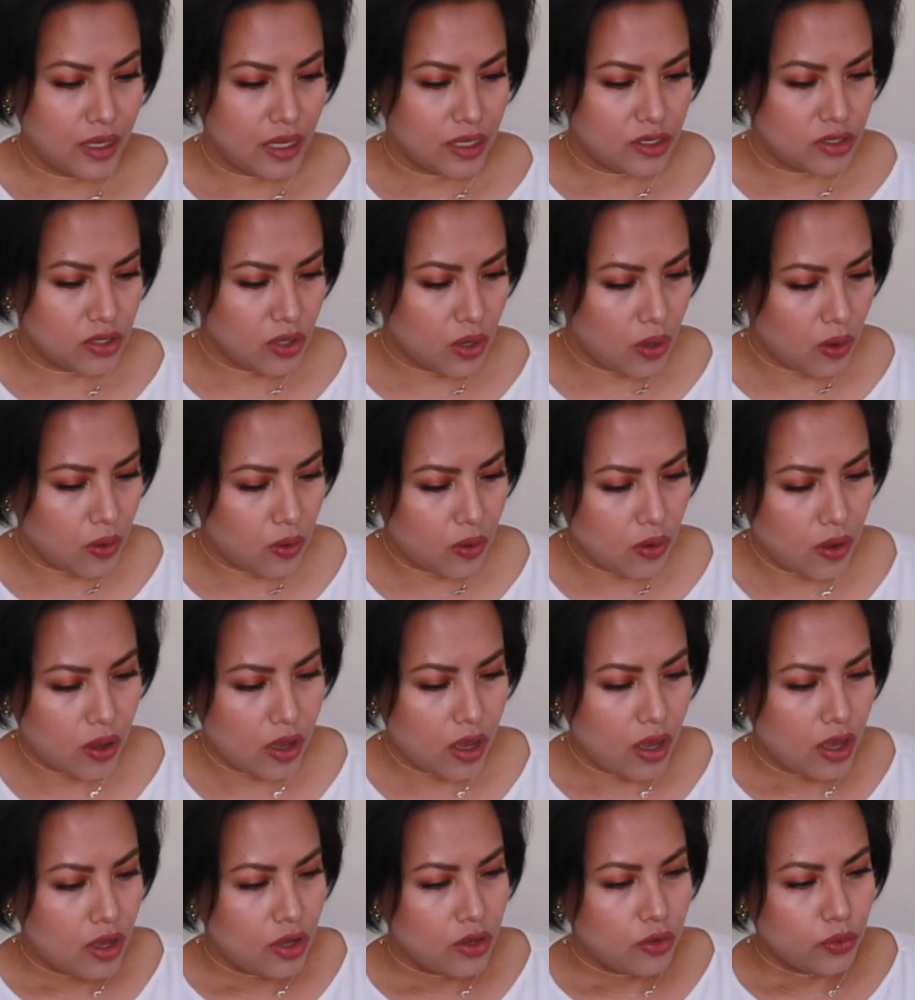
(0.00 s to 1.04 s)
So
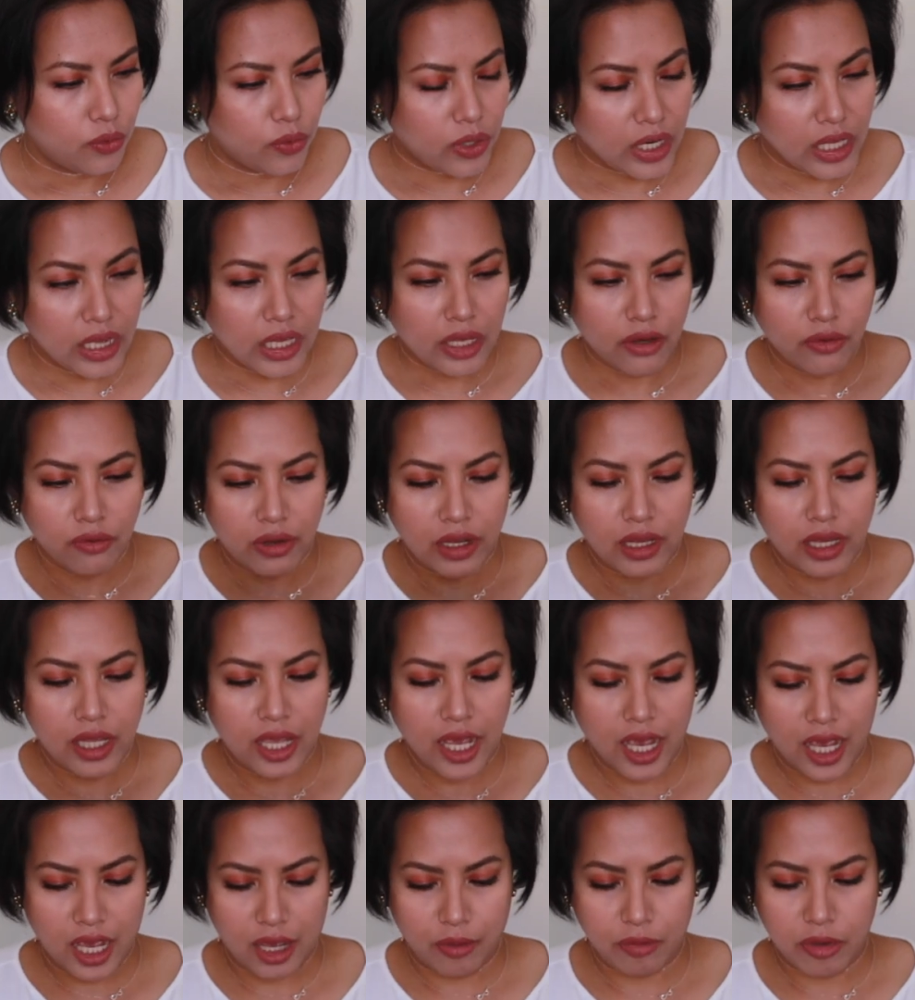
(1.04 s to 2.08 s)
really
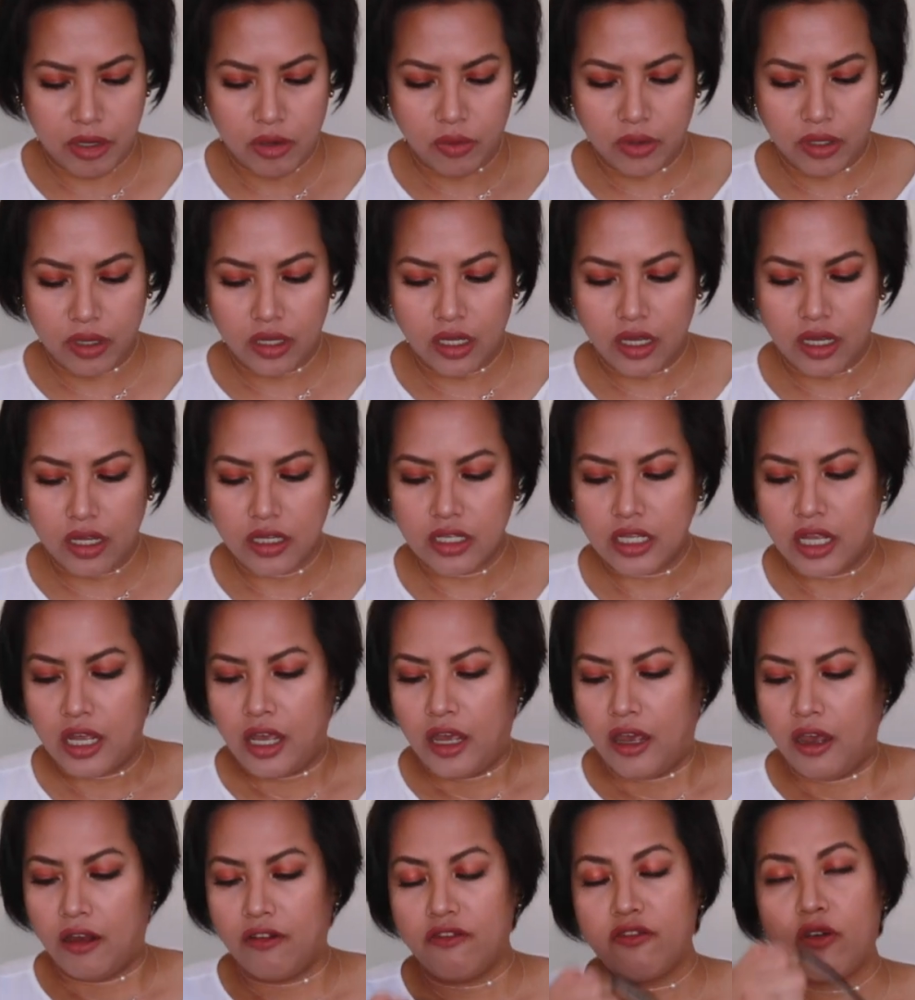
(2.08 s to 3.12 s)
happy with this,
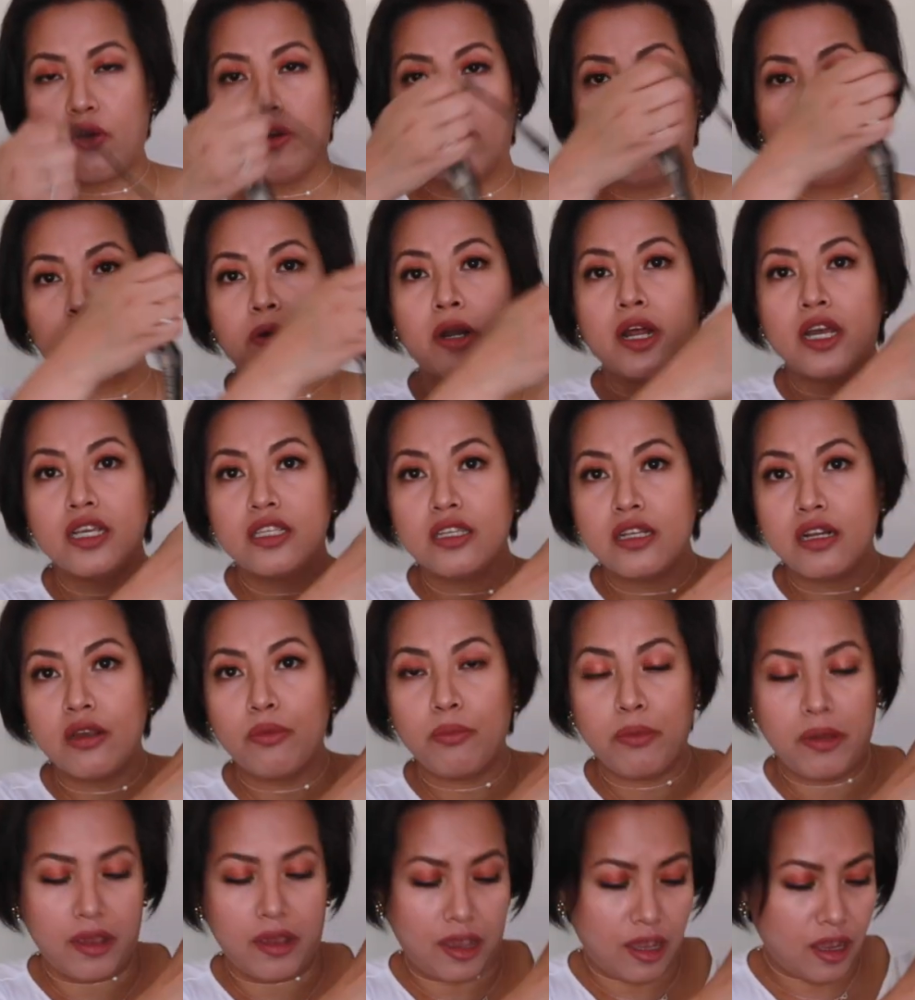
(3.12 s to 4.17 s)
and for the price that I
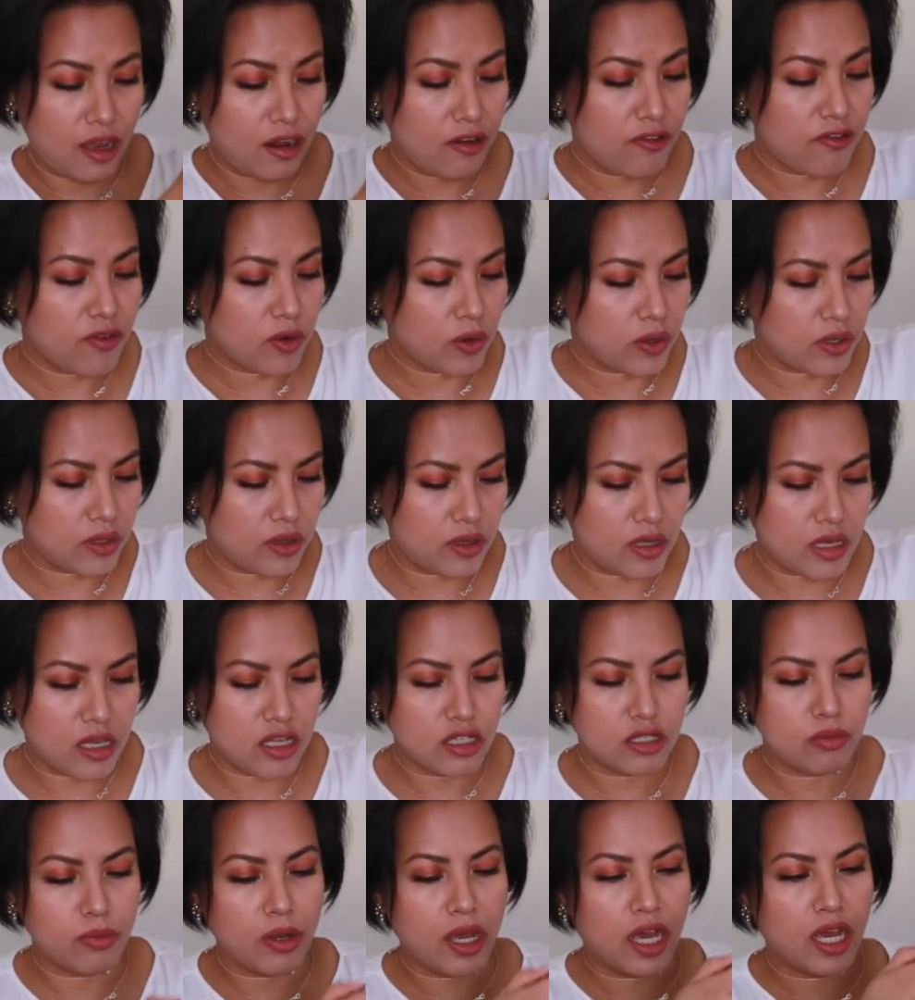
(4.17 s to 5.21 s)
paid for
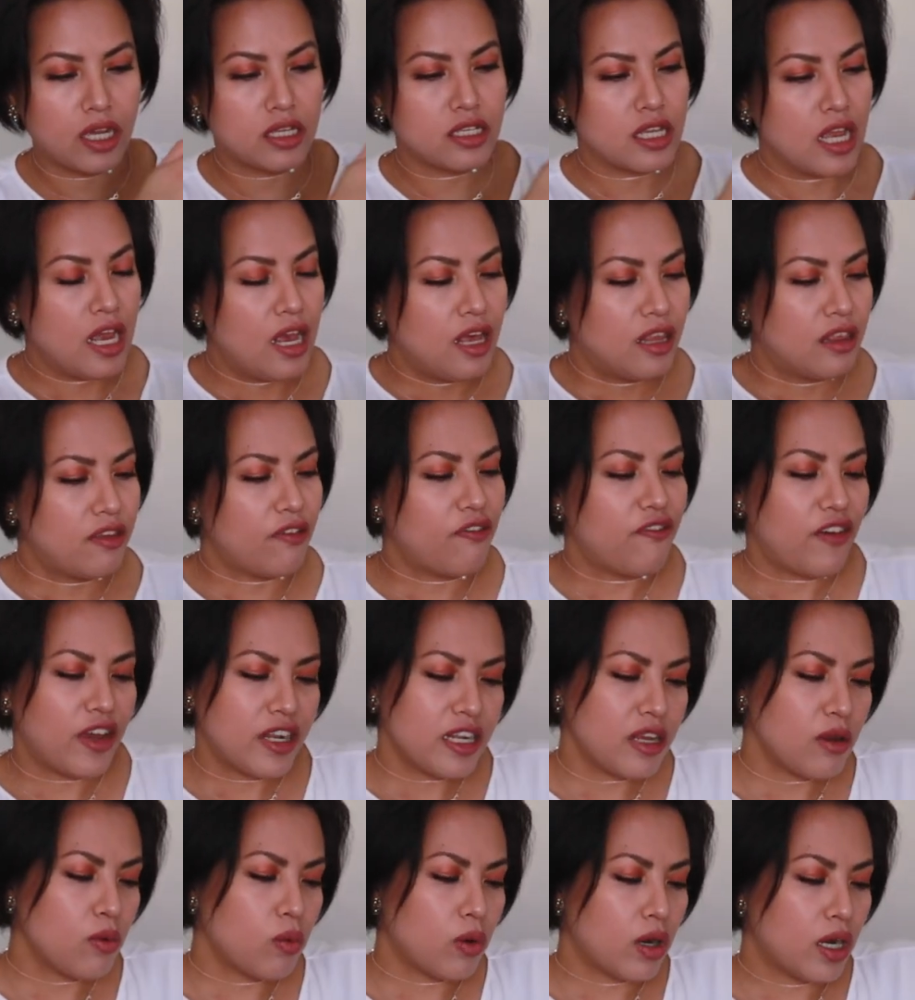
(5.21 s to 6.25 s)
these bags, the
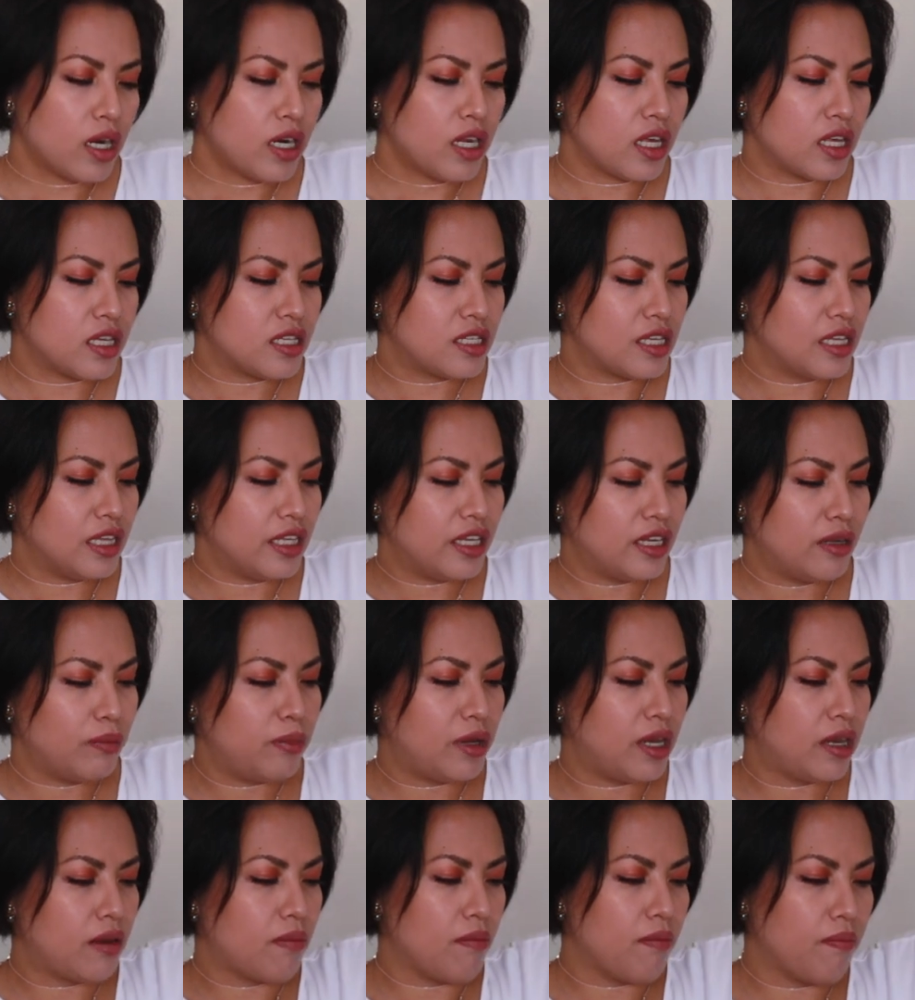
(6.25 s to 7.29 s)
Fendi one is a little
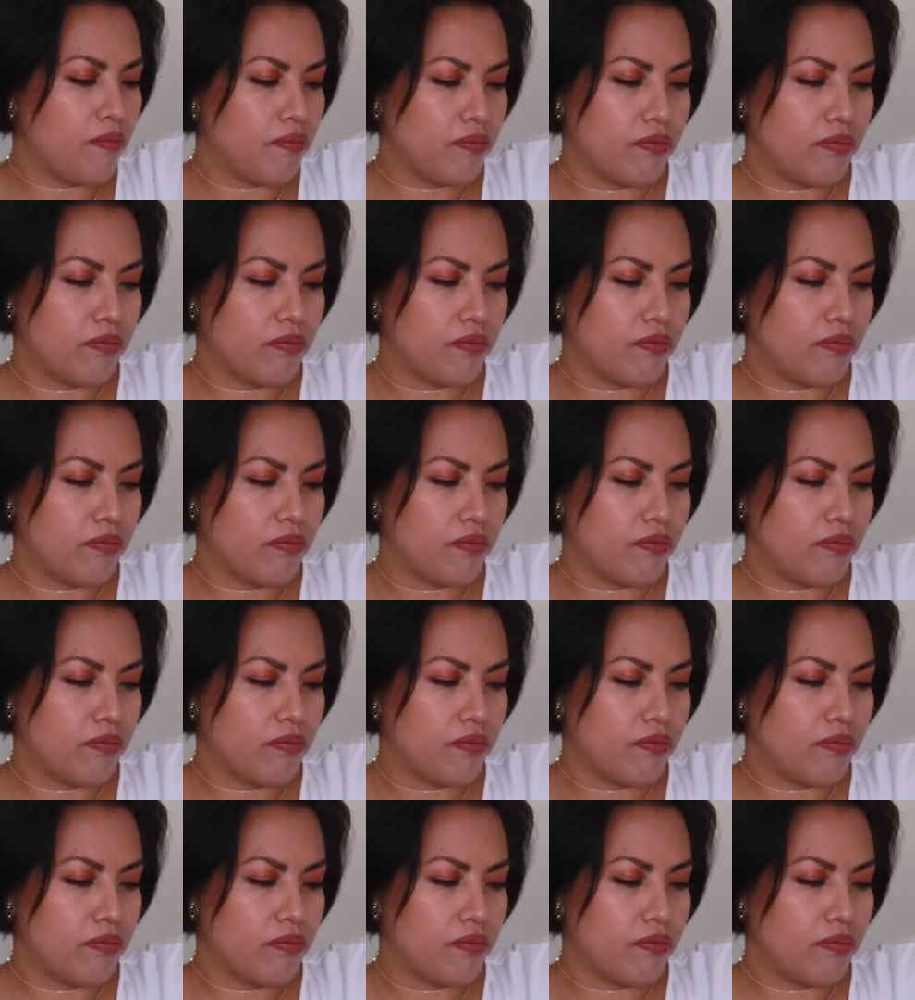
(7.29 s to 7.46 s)
bit